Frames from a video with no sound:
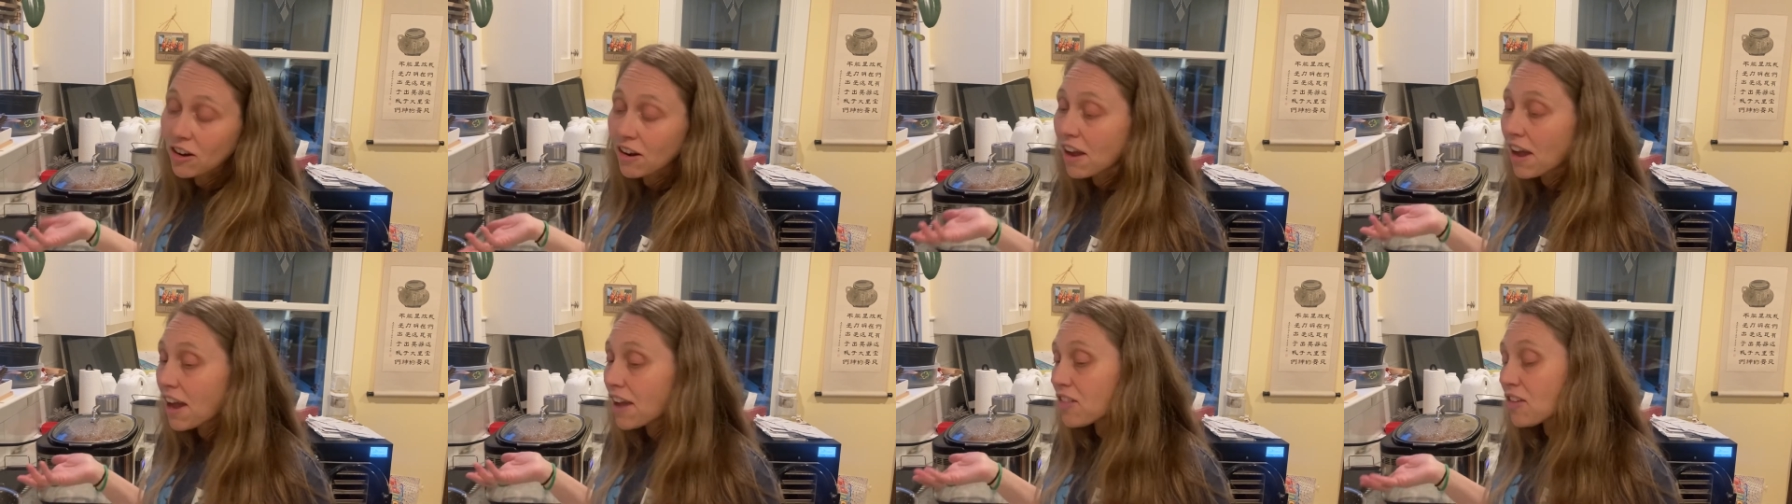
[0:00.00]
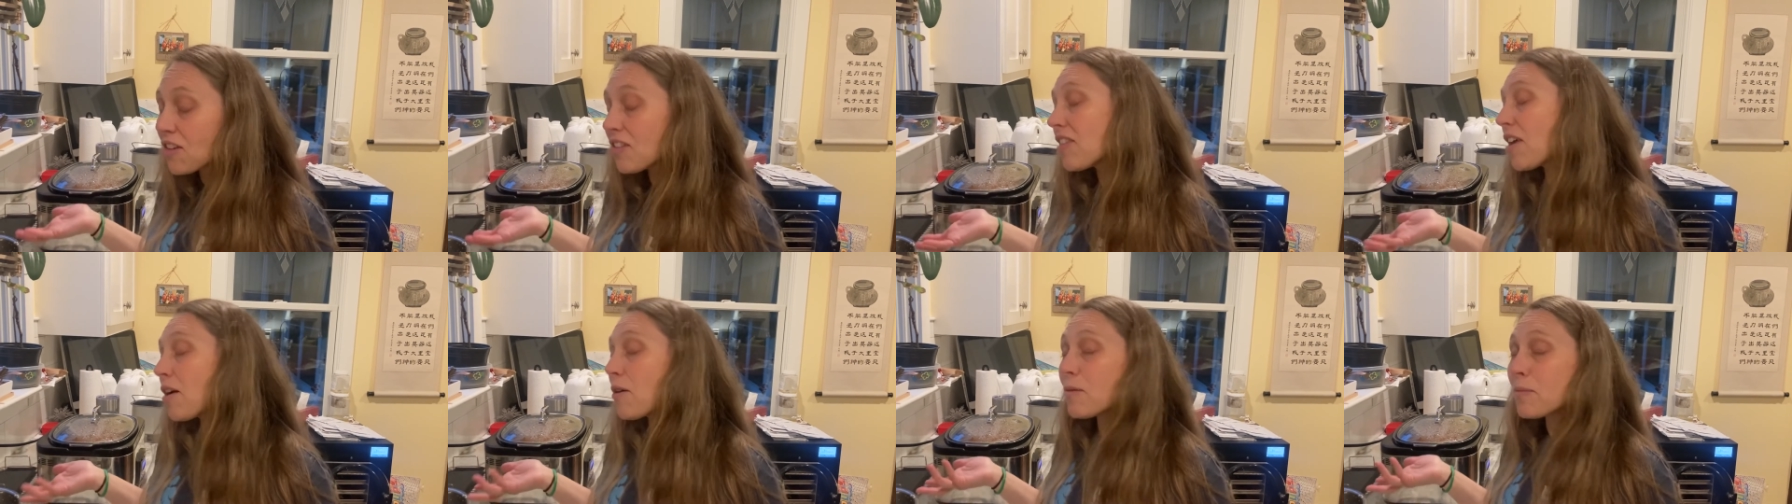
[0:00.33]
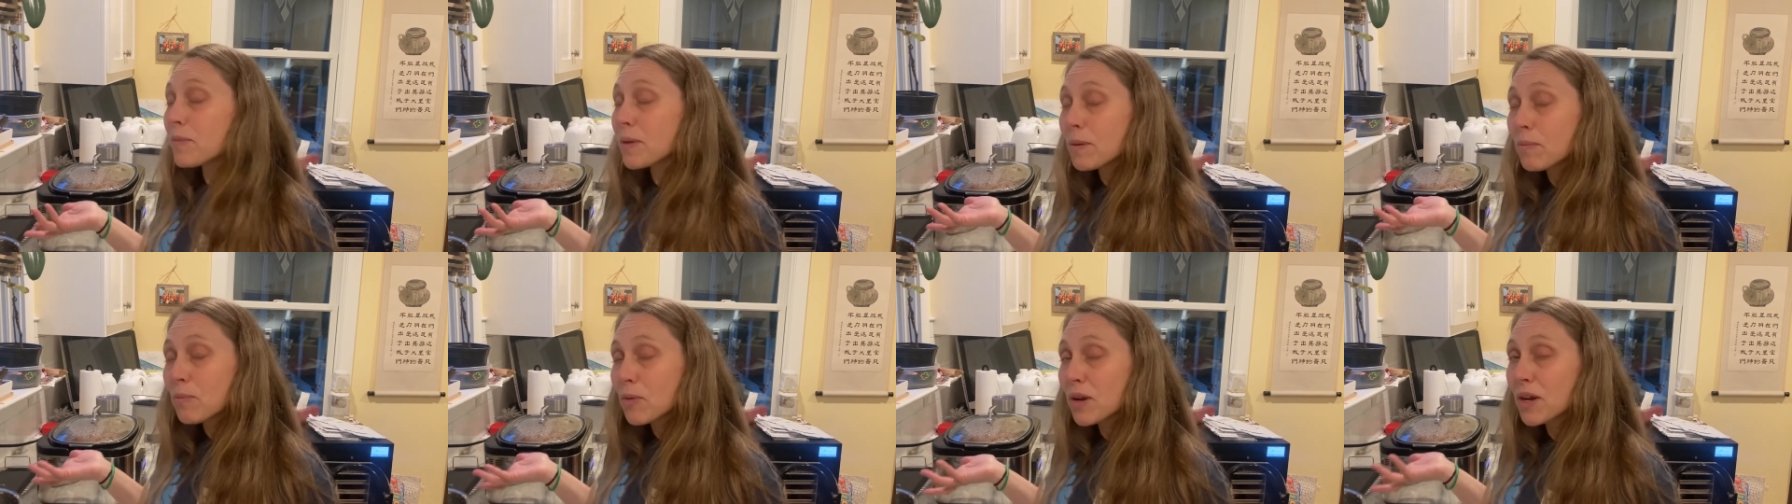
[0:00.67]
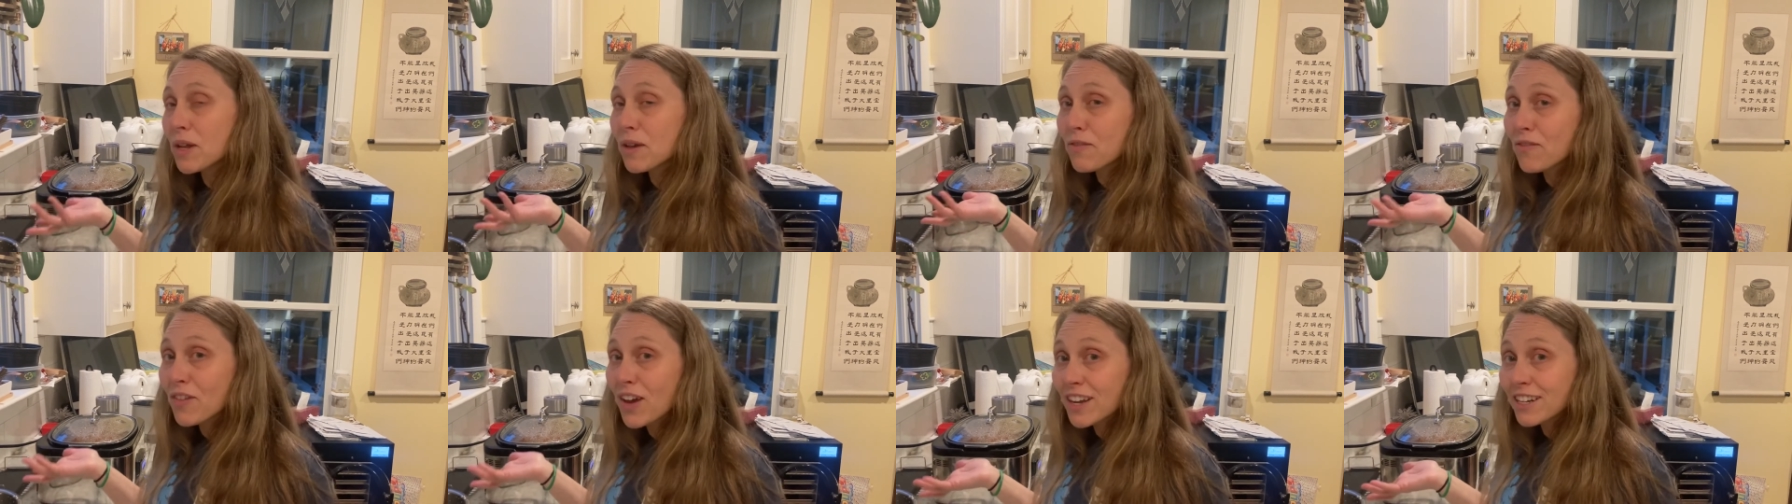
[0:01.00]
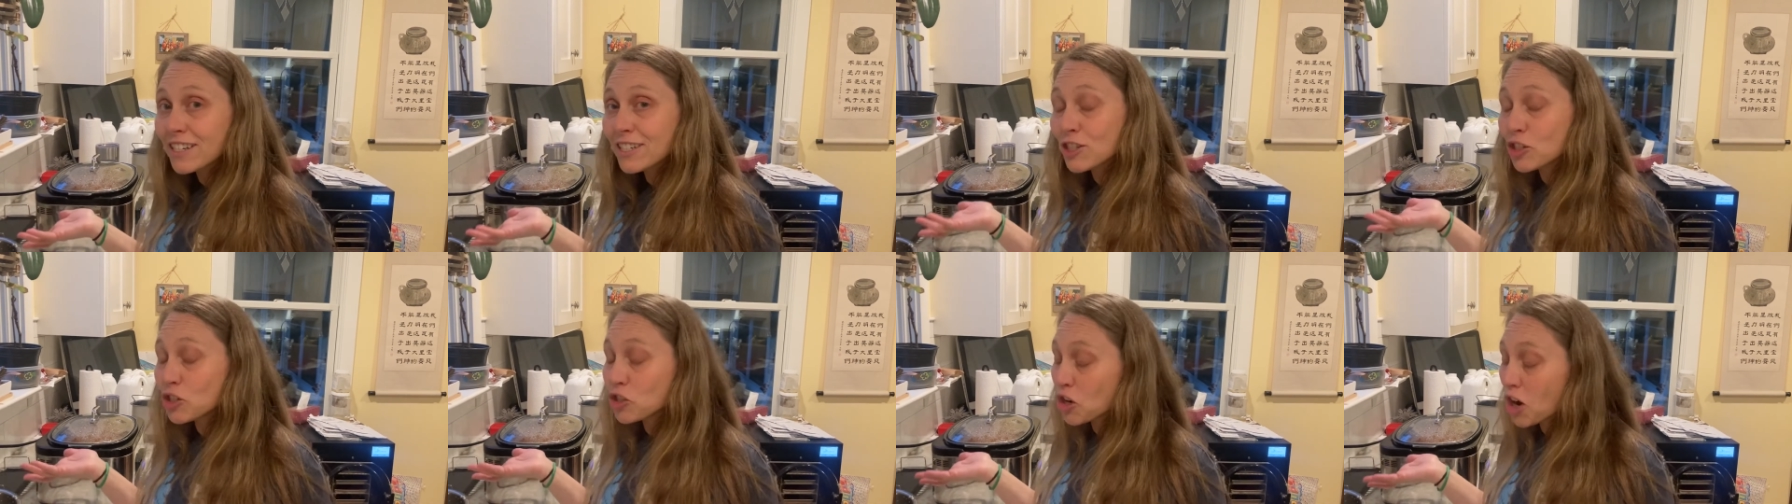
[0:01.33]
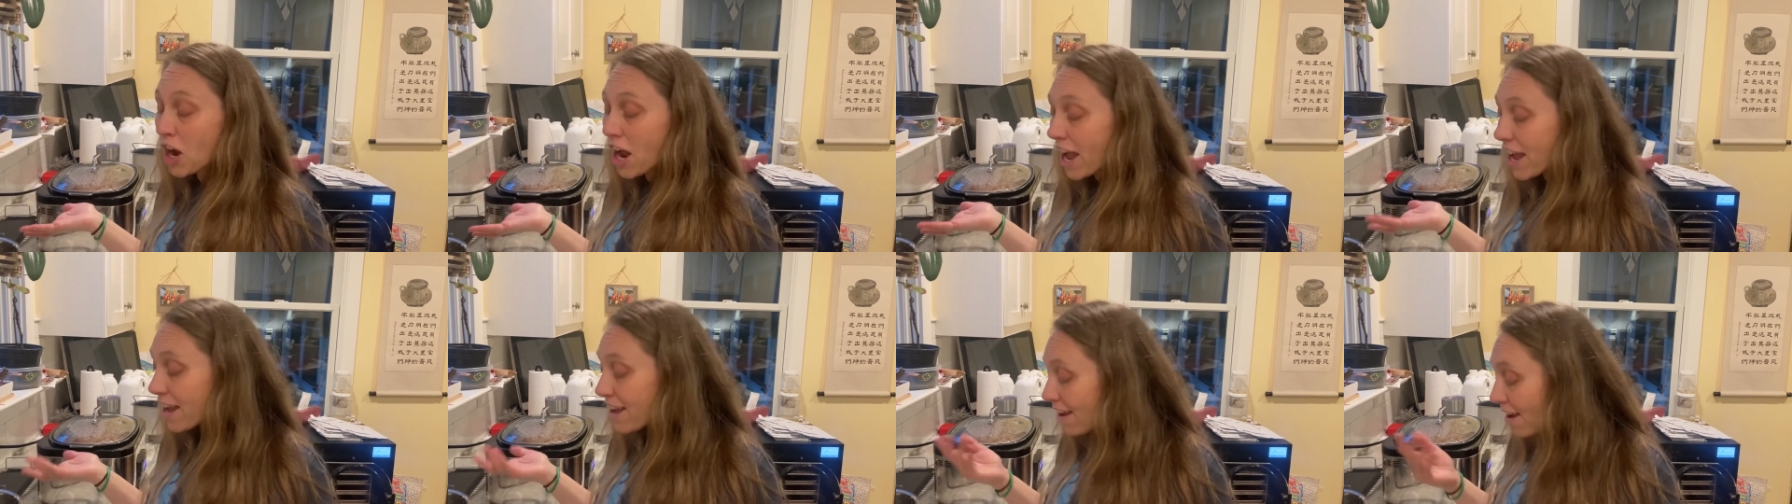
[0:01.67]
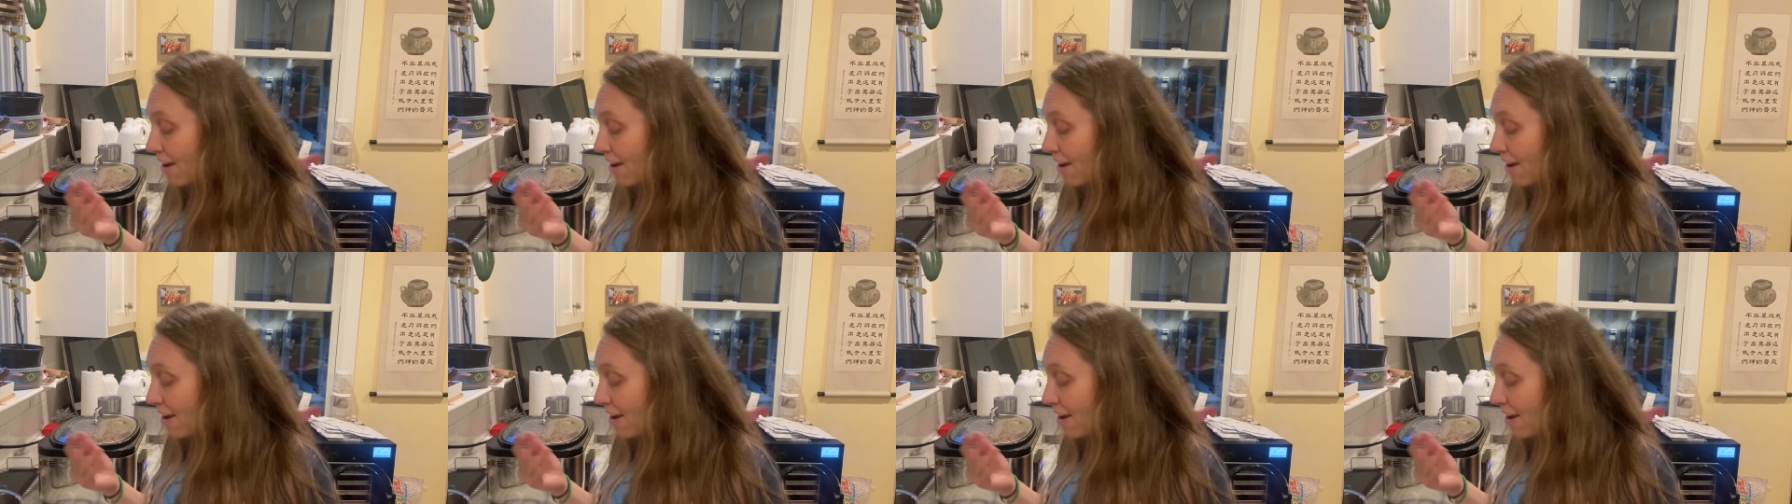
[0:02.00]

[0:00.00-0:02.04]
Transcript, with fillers: I thought that would be pretty fun to try,